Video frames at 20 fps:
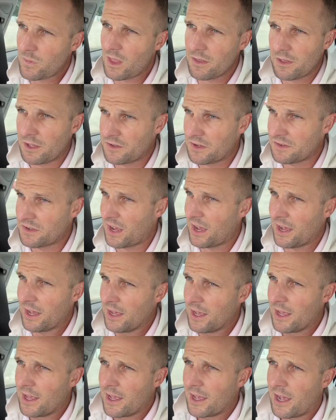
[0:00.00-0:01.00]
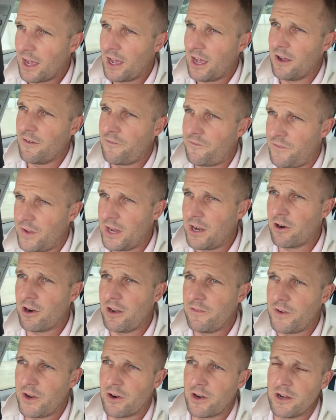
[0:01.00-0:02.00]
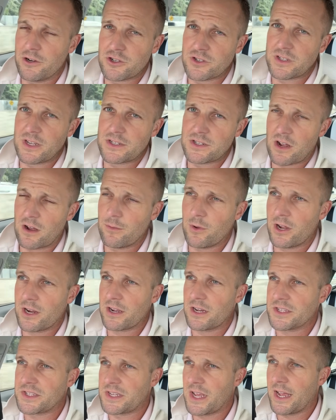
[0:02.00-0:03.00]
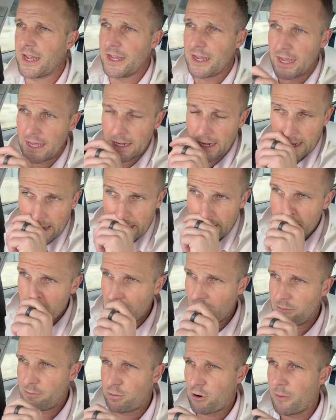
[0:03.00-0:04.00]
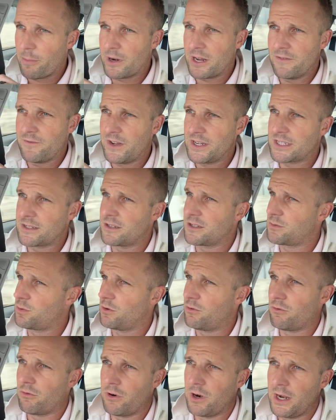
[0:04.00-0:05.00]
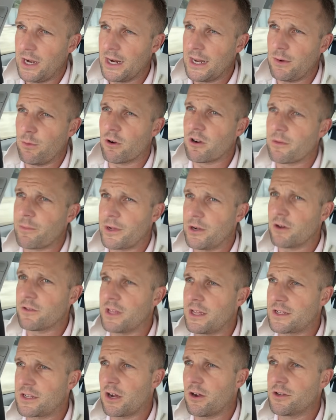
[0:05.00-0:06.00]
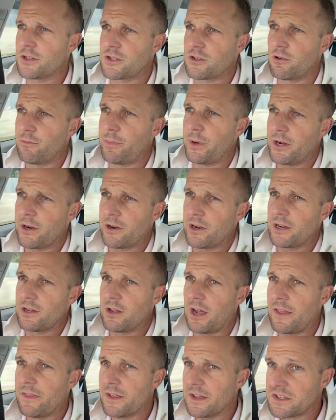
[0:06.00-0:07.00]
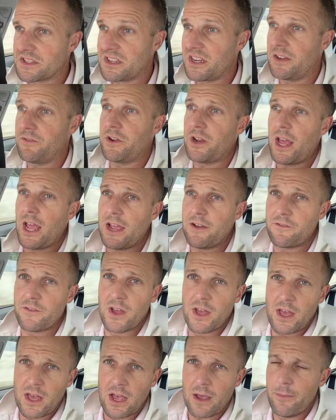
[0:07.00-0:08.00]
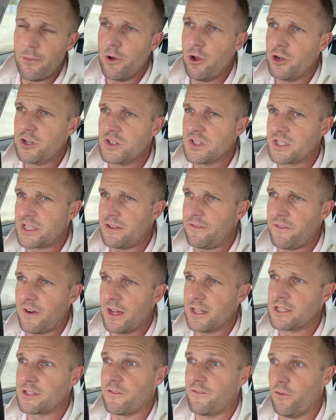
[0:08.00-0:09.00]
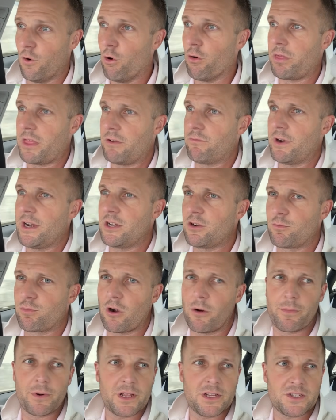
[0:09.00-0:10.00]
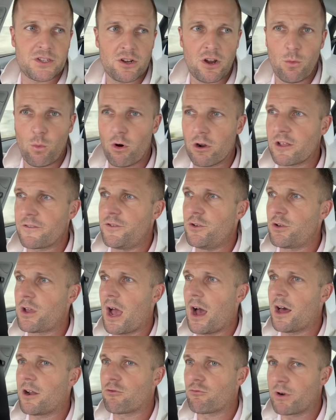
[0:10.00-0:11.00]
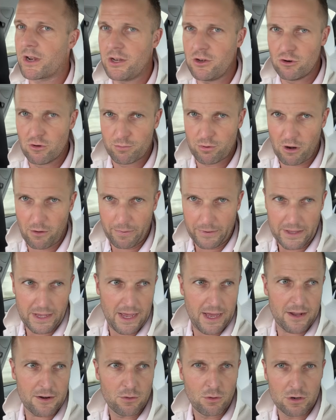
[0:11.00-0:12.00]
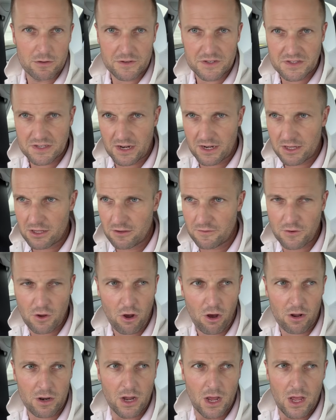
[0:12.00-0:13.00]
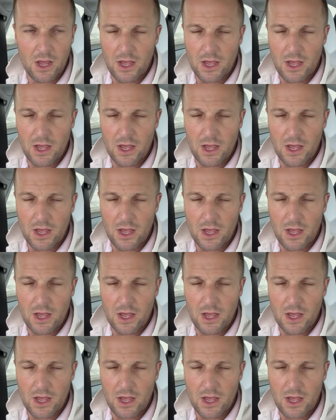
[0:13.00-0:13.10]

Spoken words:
this is a very, very interesting time, like I say, and you know, property investors would really want to be on their toes for a period like this and even have emergency funds for their rental properties. You know, what if you can't rent your property out and all of a sudden you've got